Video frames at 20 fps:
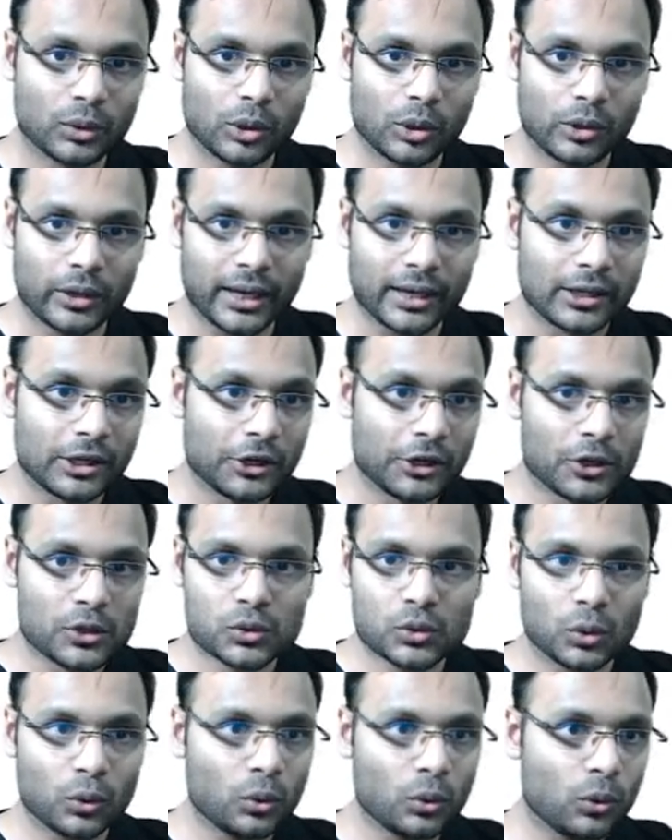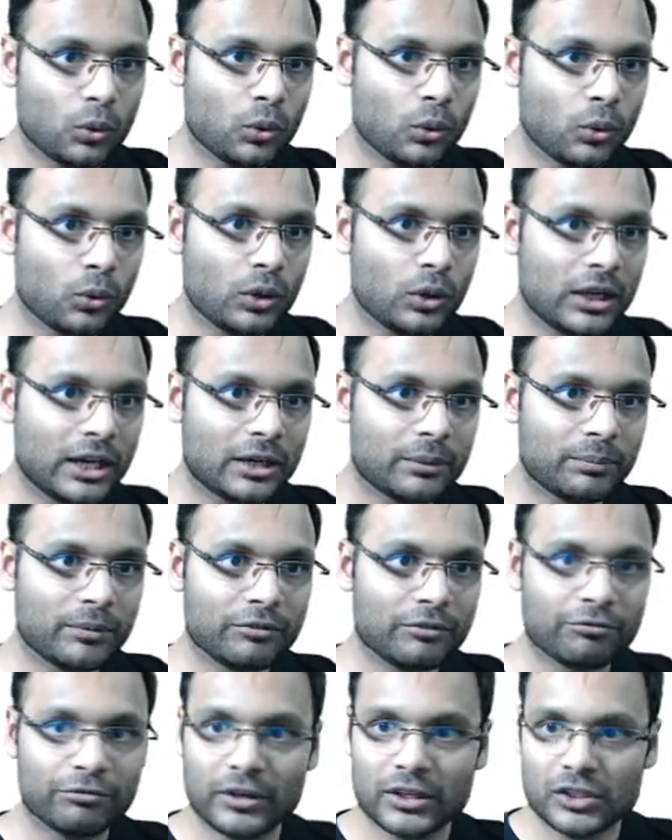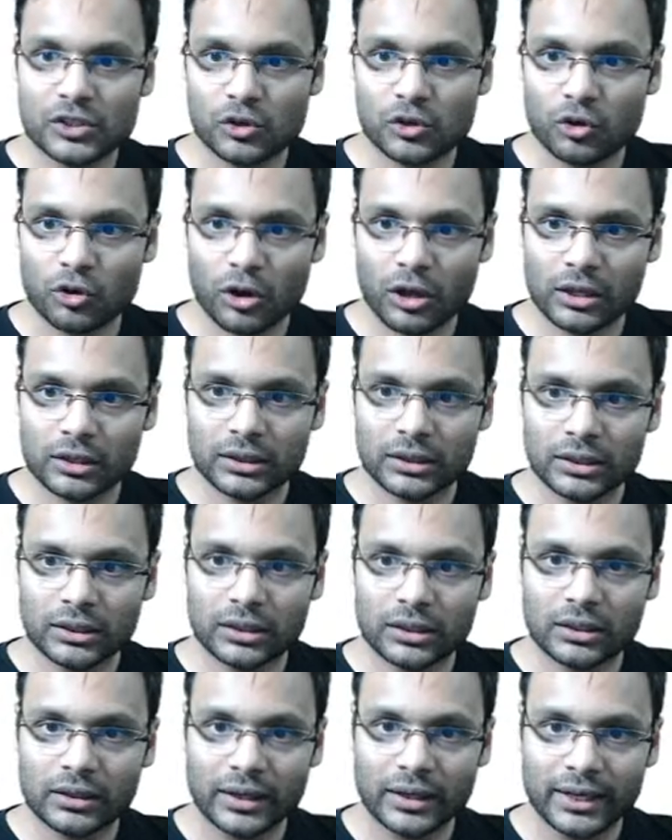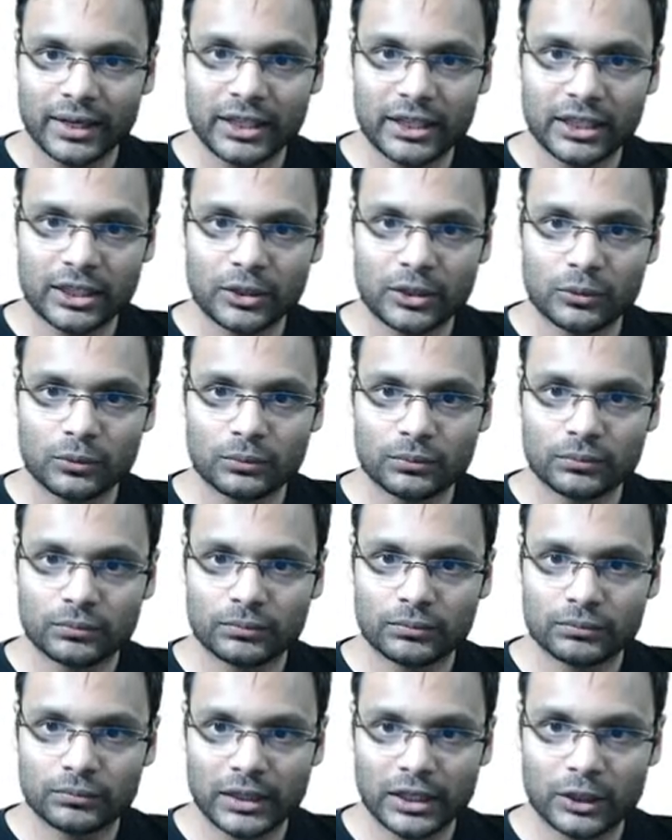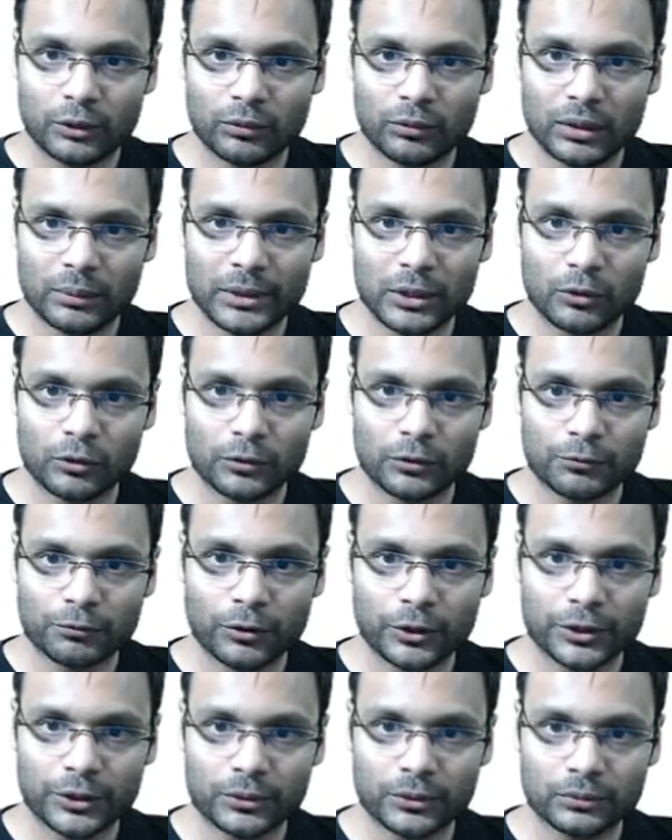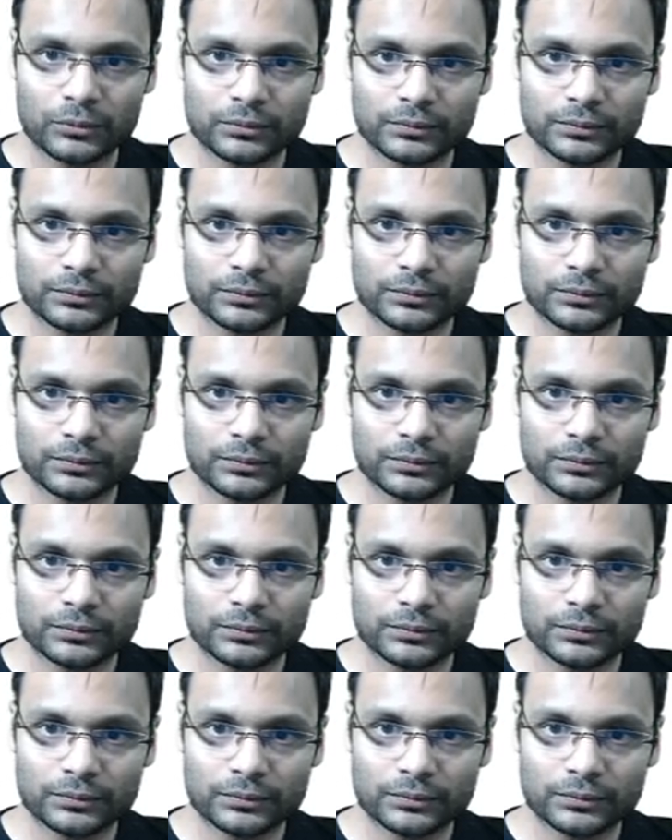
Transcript: Okay, so let me first draw the ready queue. It will be good for you.